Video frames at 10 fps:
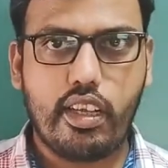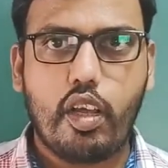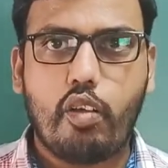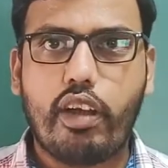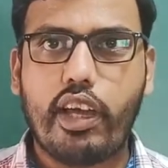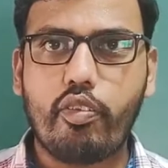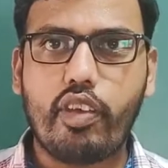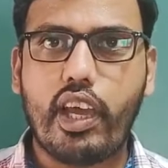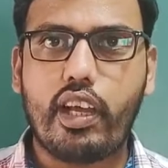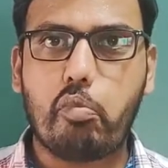Why
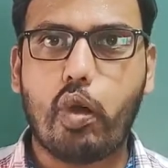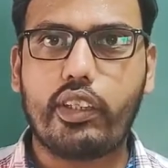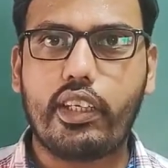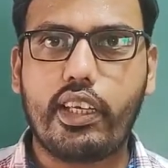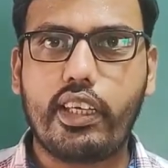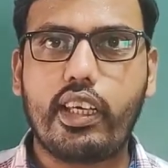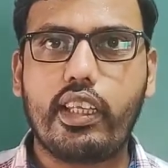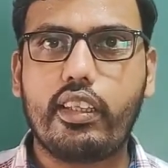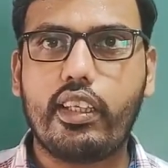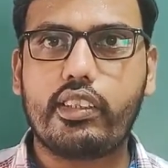we are bothering
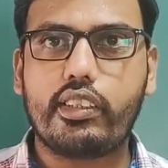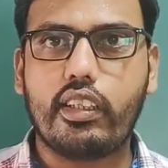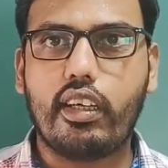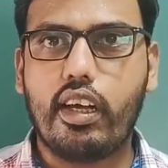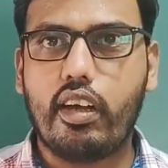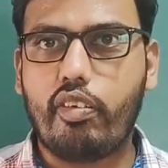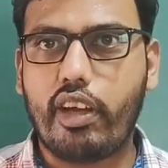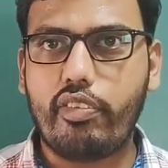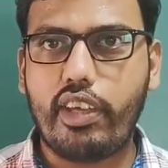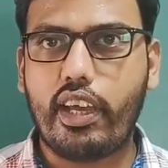in this,
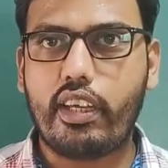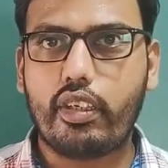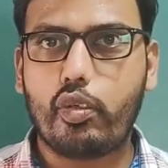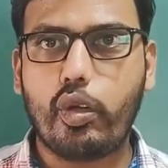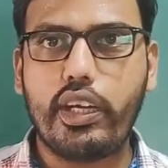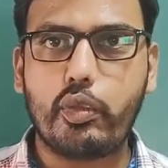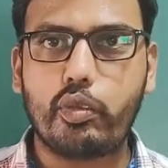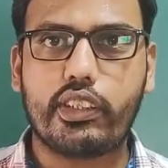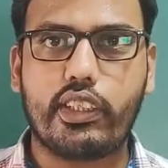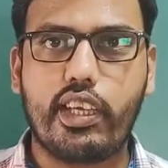why we are going to
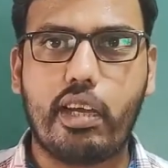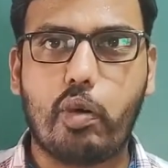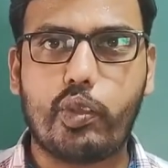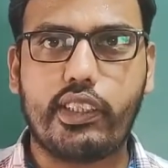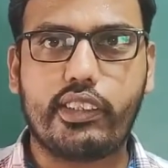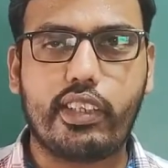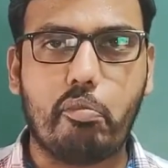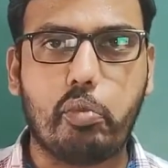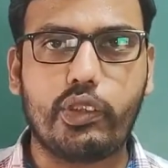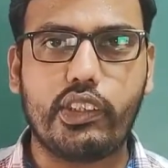study about its
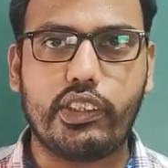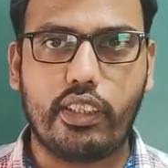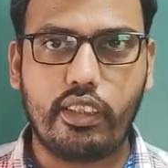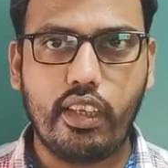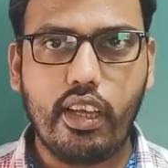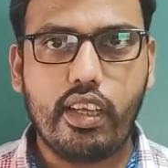composition,